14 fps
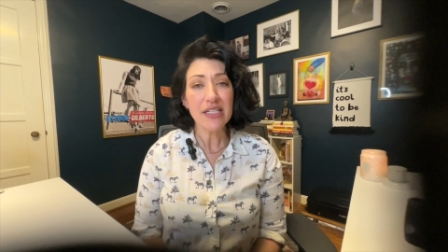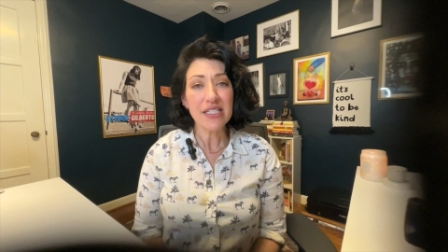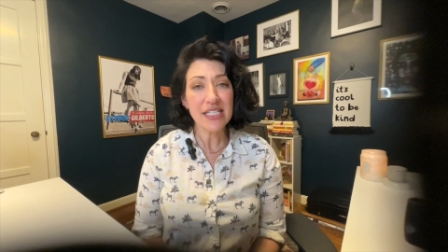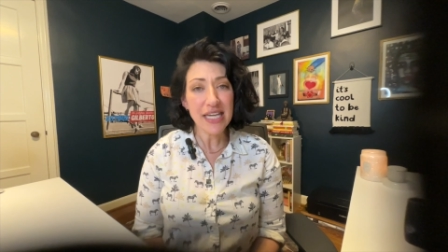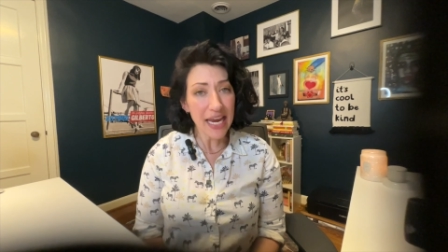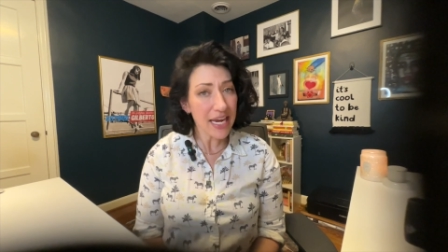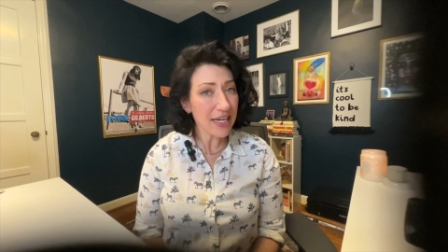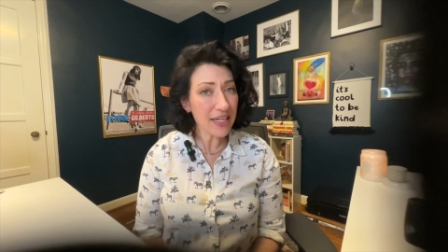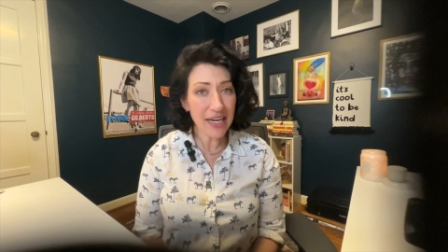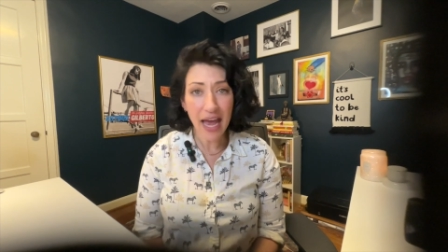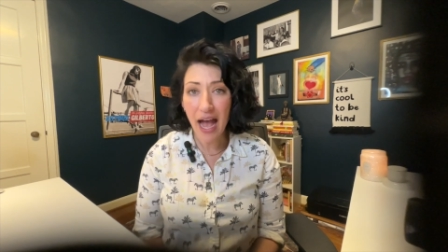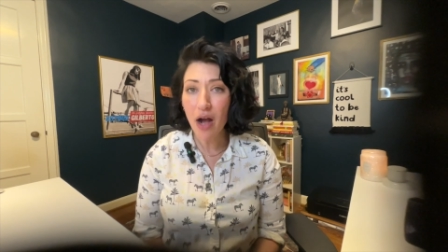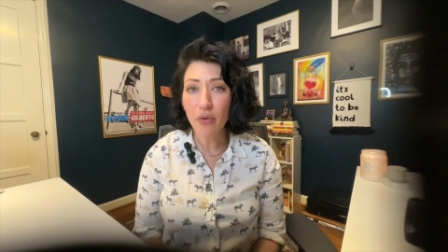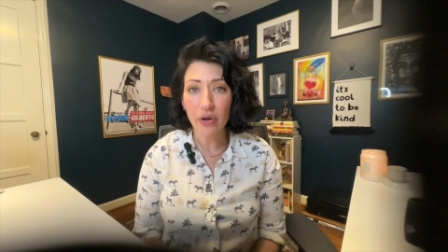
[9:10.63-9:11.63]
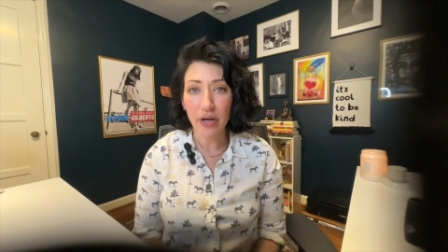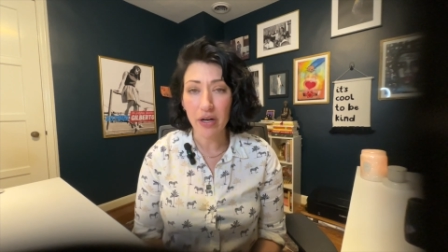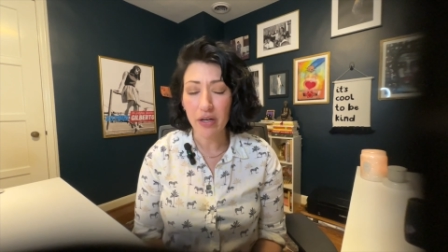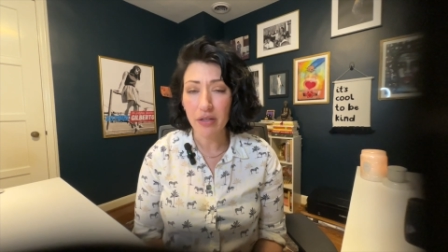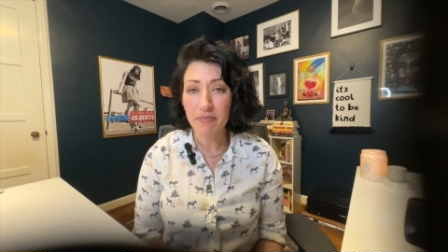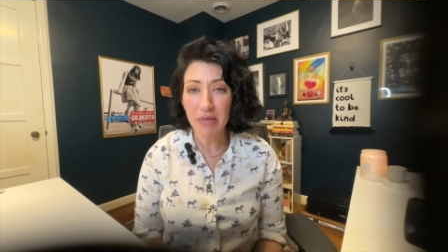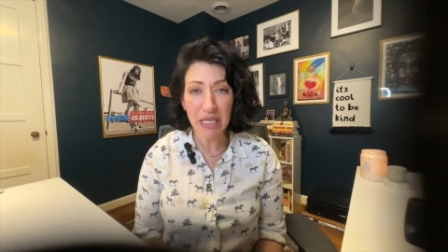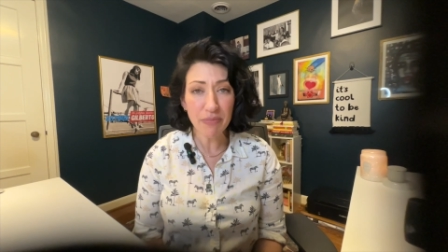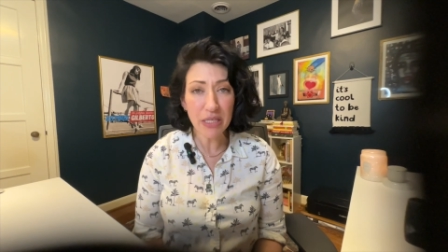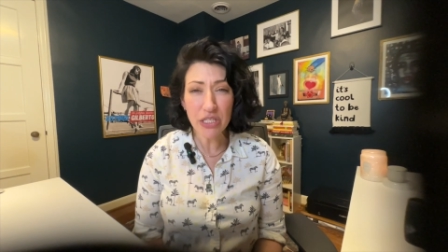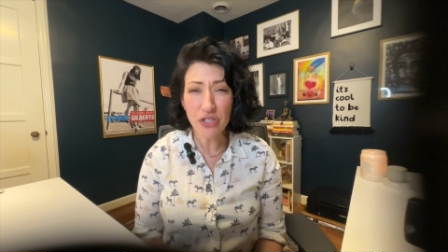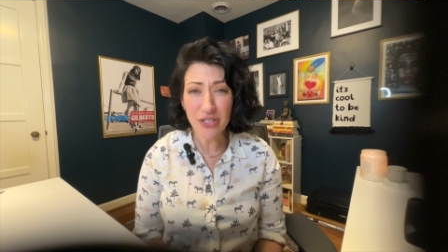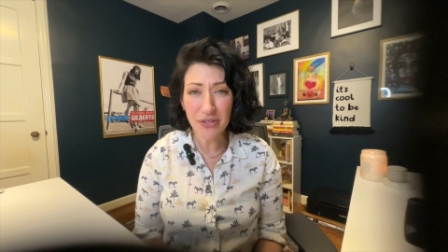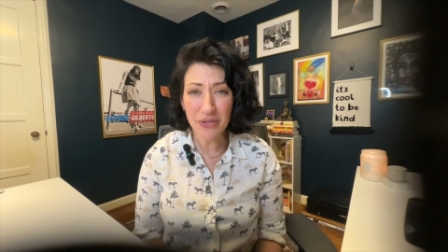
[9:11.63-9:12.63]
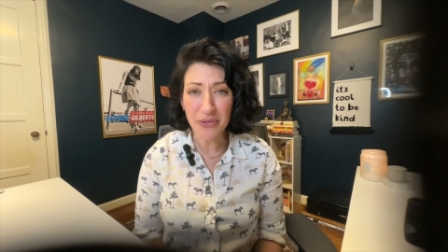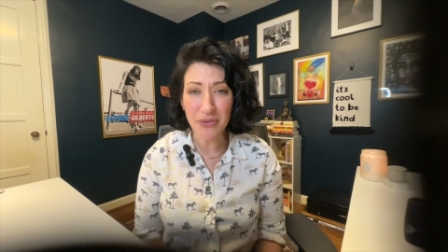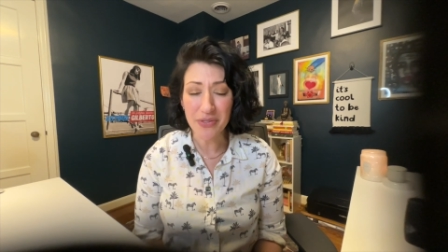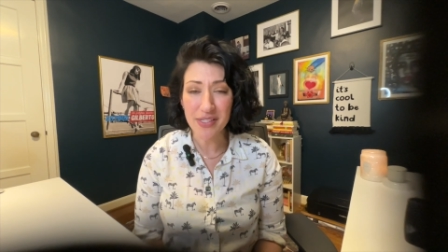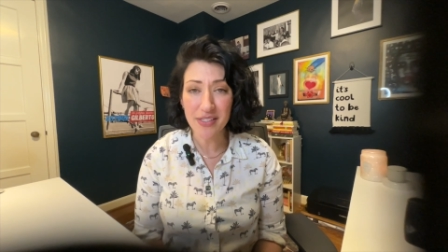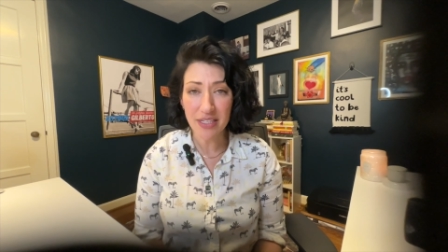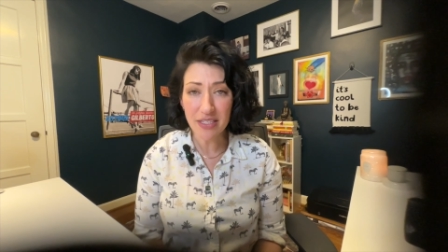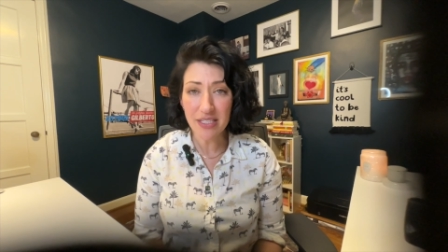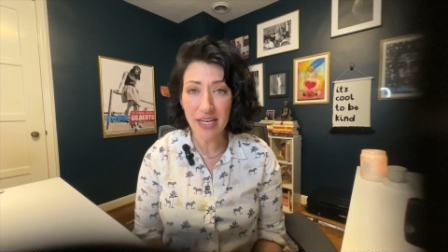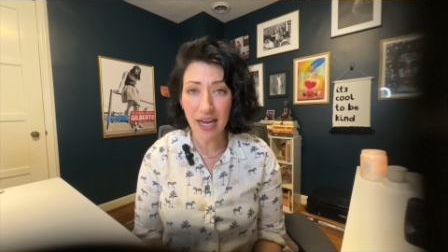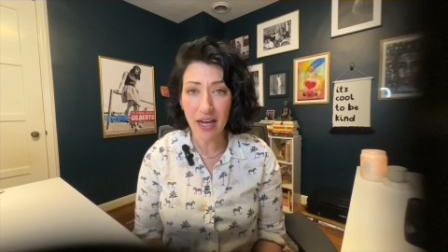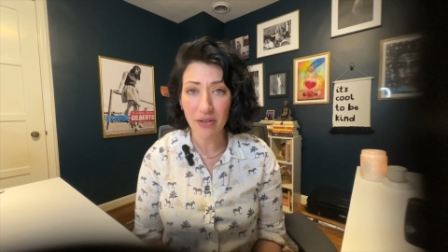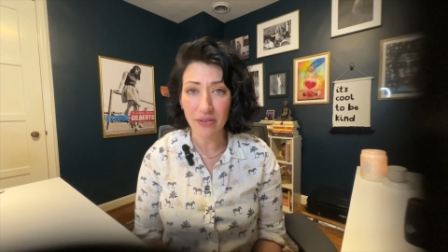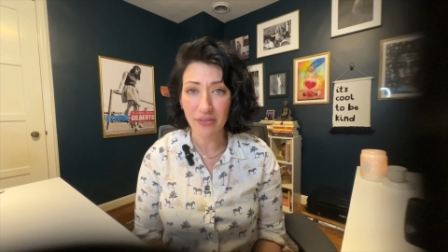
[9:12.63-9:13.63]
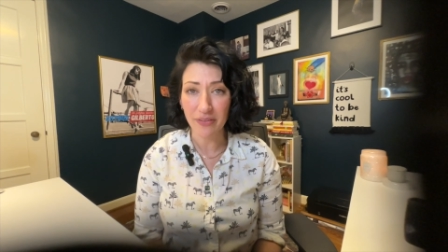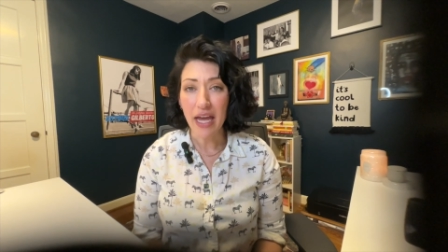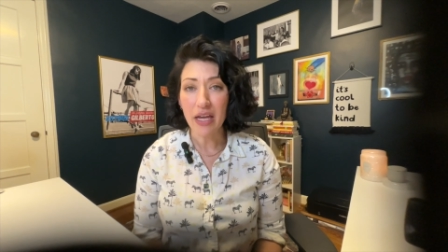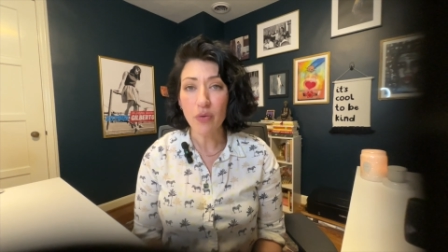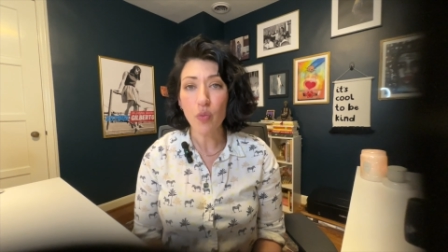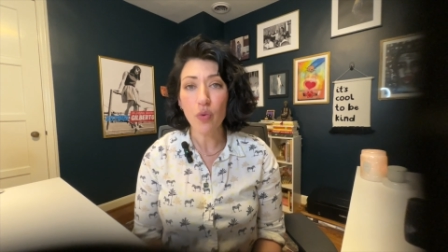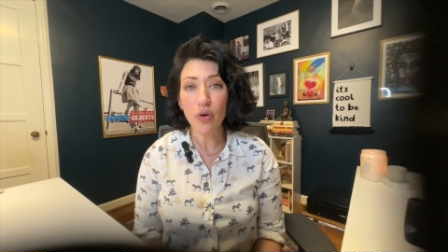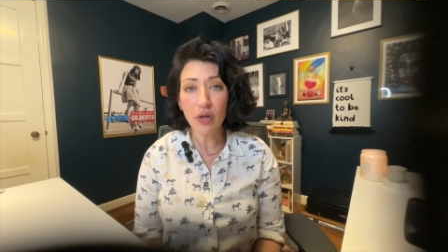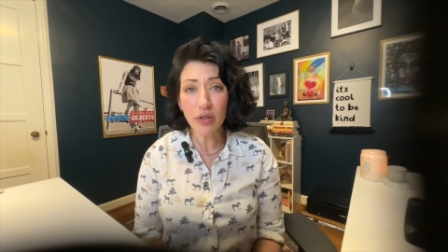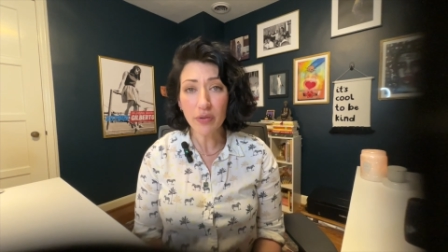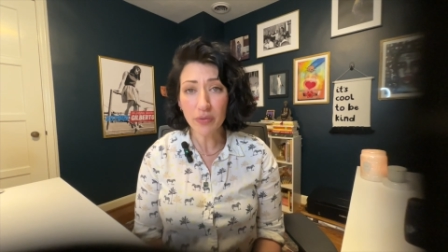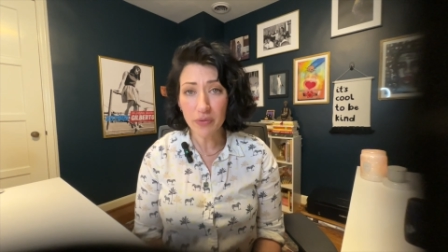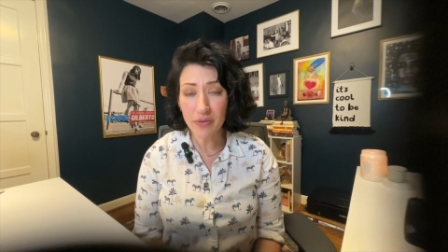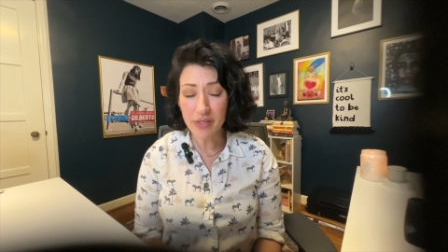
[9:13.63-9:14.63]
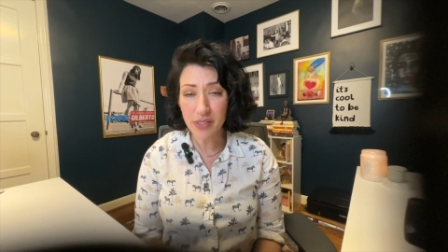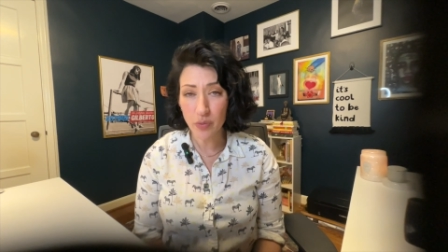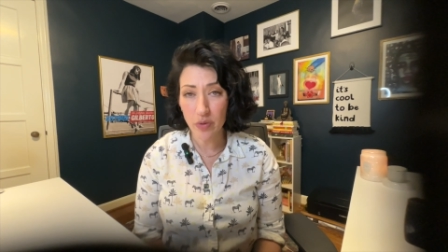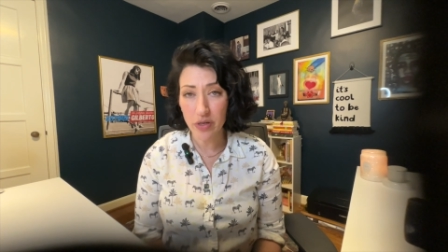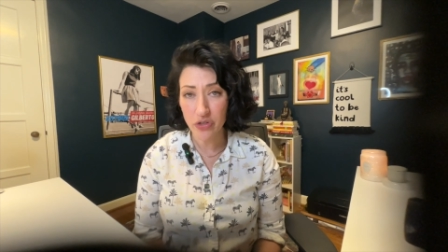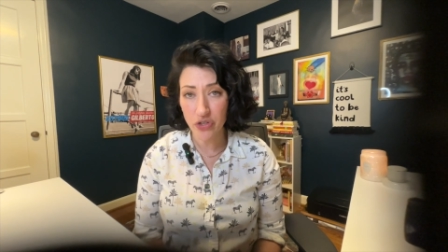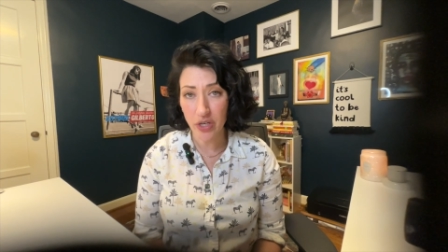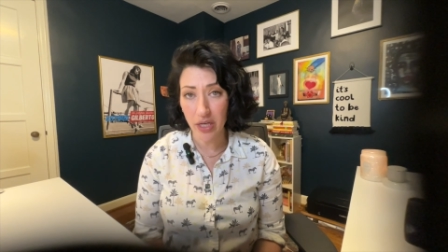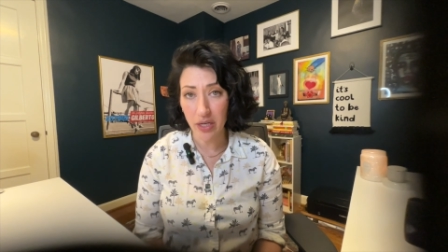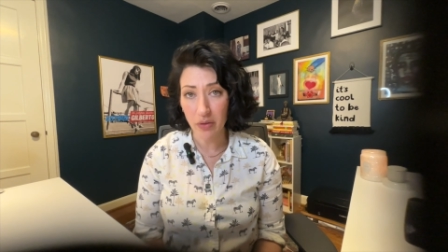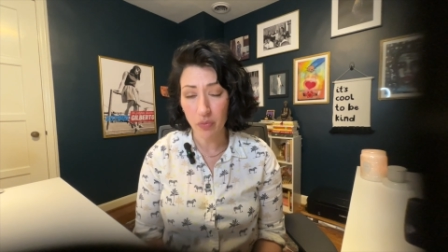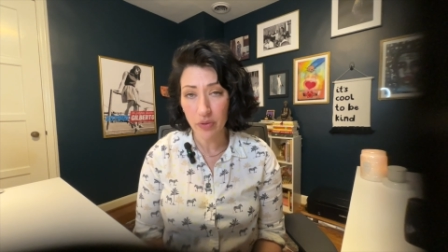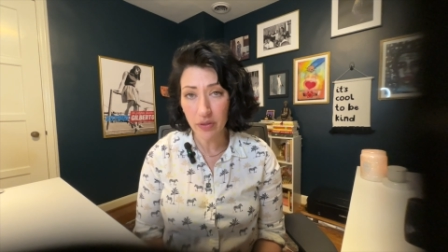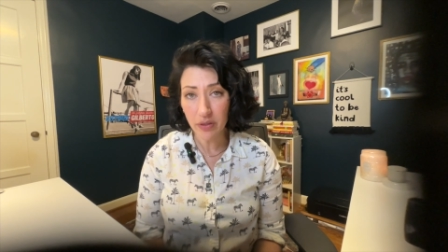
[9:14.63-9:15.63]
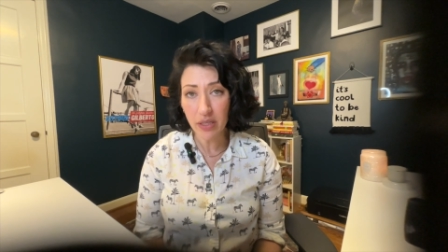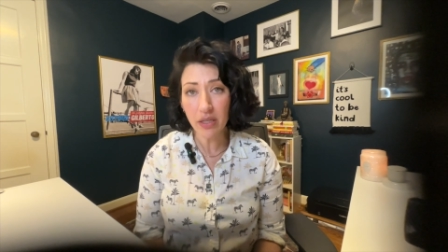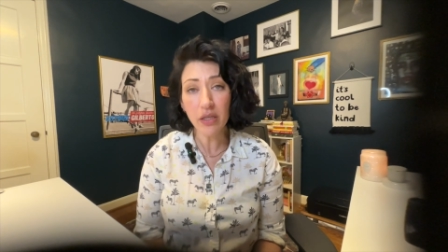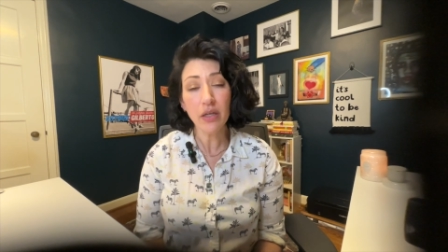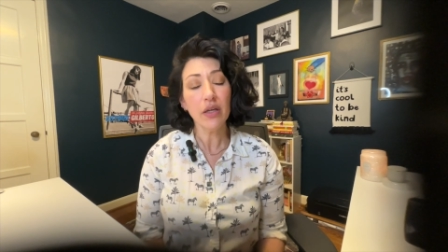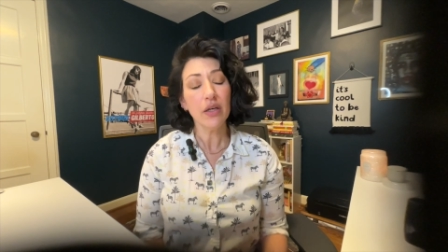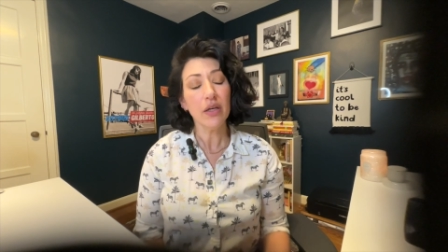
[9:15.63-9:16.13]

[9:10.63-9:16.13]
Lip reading: take an hour, maybe 2, sit down and work through this worksheet. Really